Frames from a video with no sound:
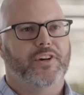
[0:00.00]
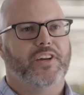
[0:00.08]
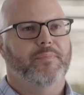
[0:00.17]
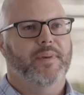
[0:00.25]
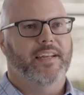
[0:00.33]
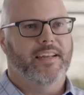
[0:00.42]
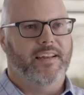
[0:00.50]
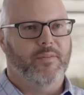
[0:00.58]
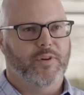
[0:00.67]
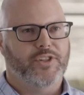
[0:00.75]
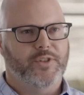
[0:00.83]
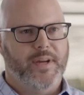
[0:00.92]
you're committed and
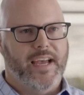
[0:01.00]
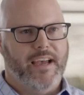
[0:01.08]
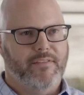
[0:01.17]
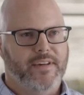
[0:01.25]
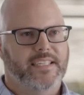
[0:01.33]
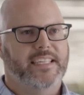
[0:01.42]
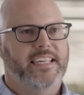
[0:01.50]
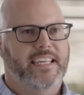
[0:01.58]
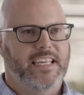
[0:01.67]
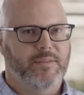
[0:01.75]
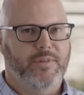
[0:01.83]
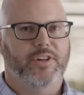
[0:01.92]
once you have a
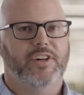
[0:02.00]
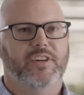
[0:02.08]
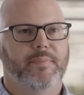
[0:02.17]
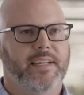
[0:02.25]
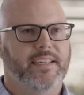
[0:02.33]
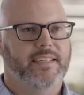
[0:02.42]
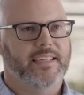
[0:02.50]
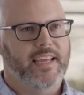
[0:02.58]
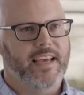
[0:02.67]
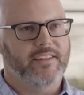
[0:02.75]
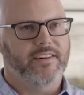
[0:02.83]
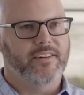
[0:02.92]
team and you're committed
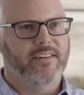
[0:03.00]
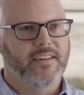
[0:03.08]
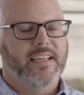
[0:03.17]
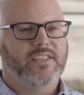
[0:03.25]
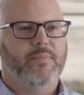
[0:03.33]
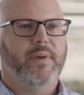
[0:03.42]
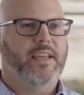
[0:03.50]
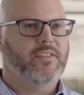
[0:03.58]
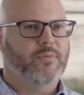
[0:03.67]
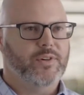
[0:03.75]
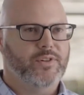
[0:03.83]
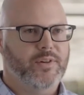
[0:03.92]
together, it's
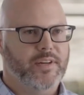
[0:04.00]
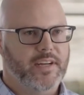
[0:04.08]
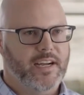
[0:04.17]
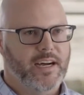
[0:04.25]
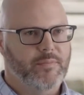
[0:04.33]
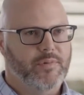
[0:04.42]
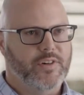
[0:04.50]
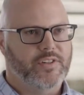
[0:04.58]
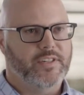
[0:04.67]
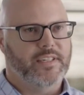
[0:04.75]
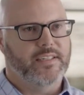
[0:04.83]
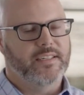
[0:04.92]
amazing what you can
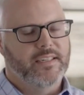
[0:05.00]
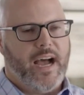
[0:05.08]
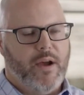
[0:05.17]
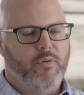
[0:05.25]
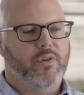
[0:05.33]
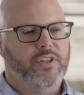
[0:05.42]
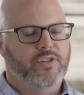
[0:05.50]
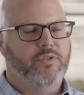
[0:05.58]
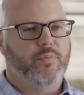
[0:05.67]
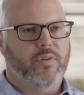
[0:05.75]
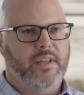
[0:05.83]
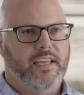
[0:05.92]
accomplish. And I really do
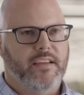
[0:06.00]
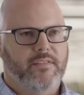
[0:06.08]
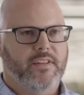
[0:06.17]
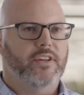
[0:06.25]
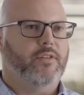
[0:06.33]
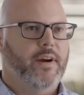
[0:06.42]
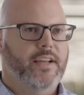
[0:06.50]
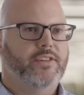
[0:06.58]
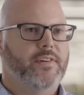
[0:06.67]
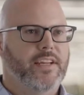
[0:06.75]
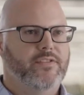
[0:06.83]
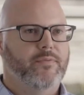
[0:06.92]
believe that the greatest
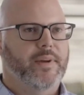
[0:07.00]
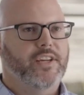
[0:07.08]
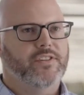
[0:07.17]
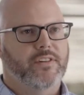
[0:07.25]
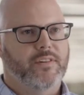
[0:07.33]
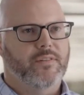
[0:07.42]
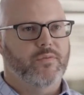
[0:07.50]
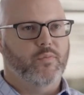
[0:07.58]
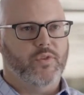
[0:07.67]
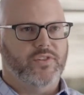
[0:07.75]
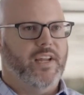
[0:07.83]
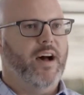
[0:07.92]
transformation
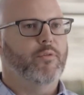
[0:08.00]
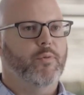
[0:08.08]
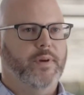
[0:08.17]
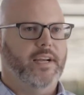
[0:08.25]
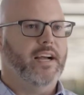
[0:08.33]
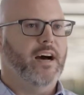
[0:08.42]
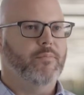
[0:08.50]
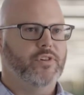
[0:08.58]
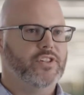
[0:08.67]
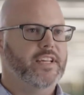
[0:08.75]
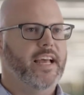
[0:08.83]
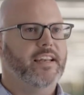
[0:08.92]
was not what we
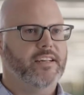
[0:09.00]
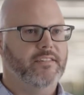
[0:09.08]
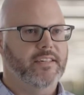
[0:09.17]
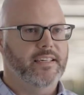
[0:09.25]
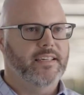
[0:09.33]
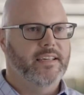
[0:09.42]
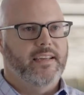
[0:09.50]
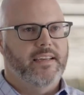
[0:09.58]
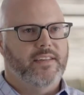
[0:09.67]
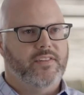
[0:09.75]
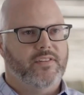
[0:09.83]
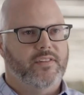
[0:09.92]
accomplished technically.
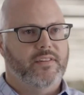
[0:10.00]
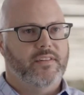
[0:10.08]
It's